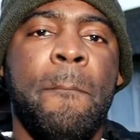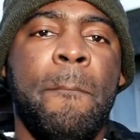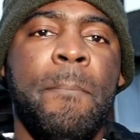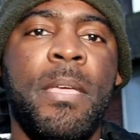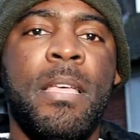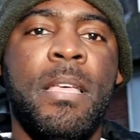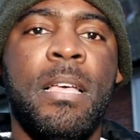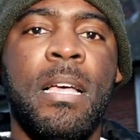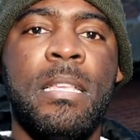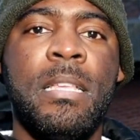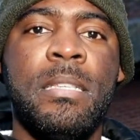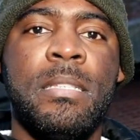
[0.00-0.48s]

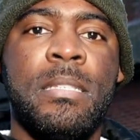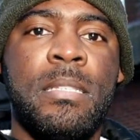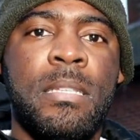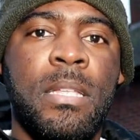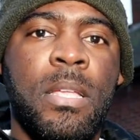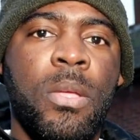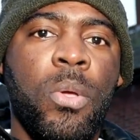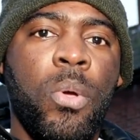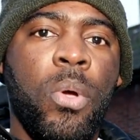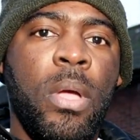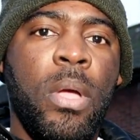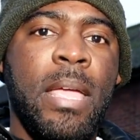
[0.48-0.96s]
Because
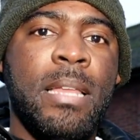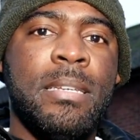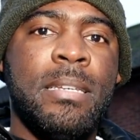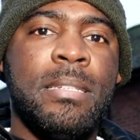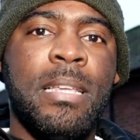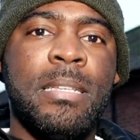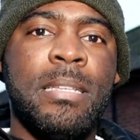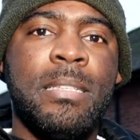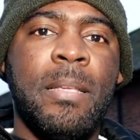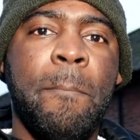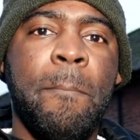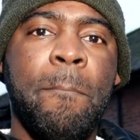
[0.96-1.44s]
it
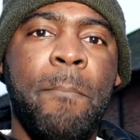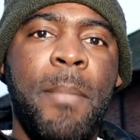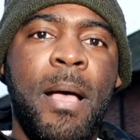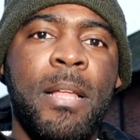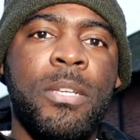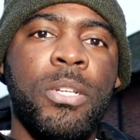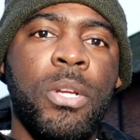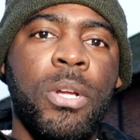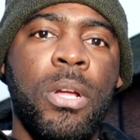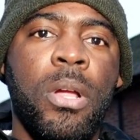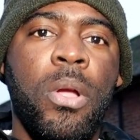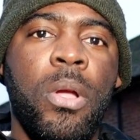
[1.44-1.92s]
doesn't
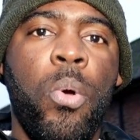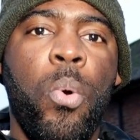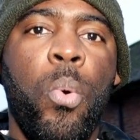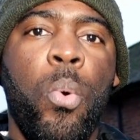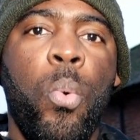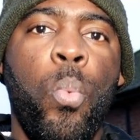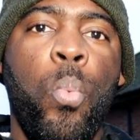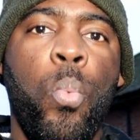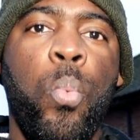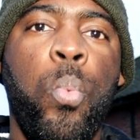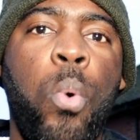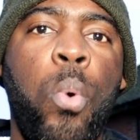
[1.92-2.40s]
matter
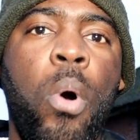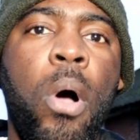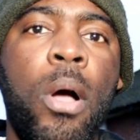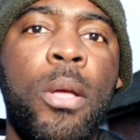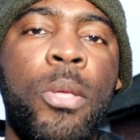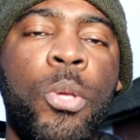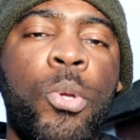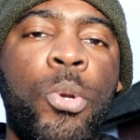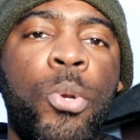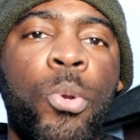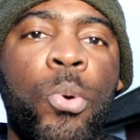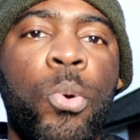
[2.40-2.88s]

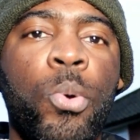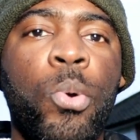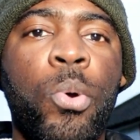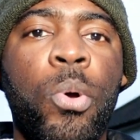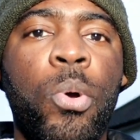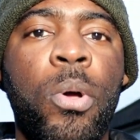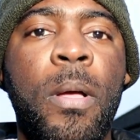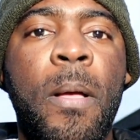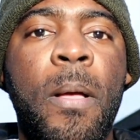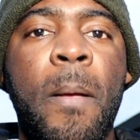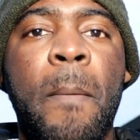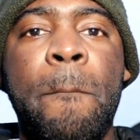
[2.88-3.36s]
what you know,
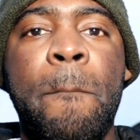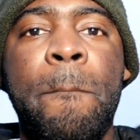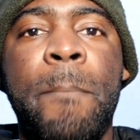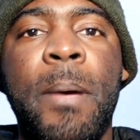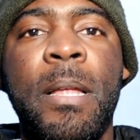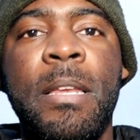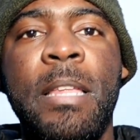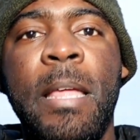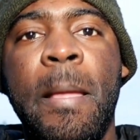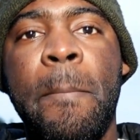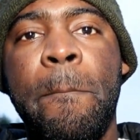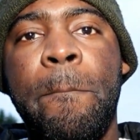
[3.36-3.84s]

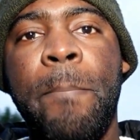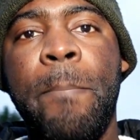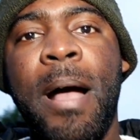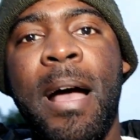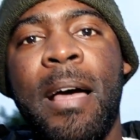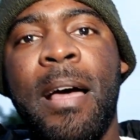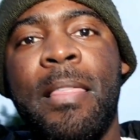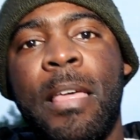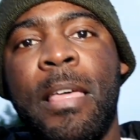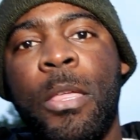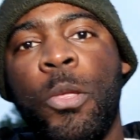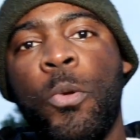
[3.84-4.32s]
but the
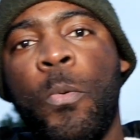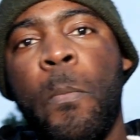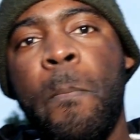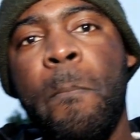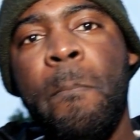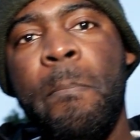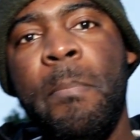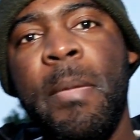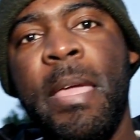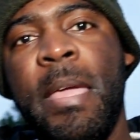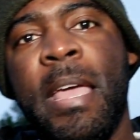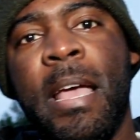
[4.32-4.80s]
impact that you
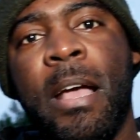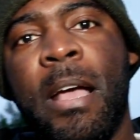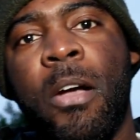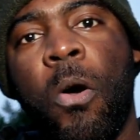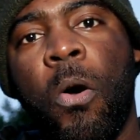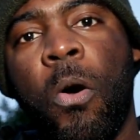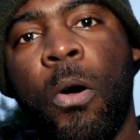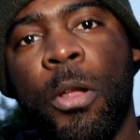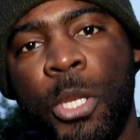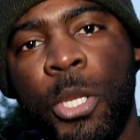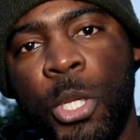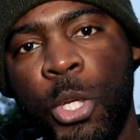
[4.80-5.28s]
make
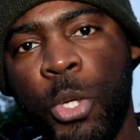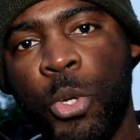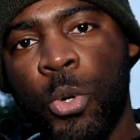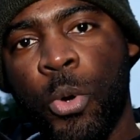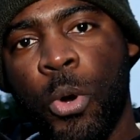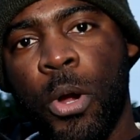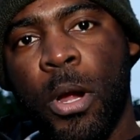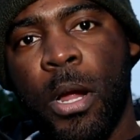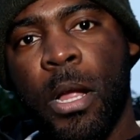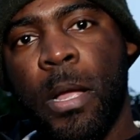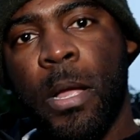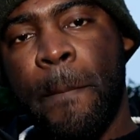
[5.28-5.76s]
on
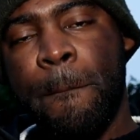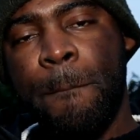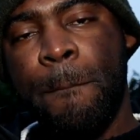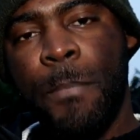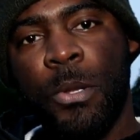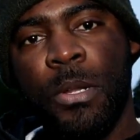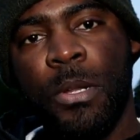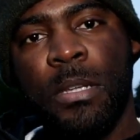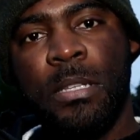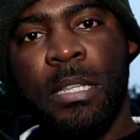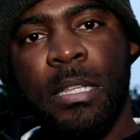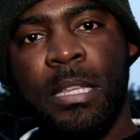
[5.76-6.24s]
your
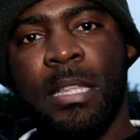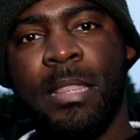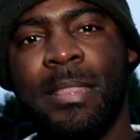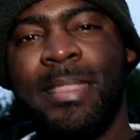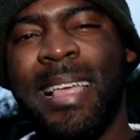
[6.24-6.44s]
community.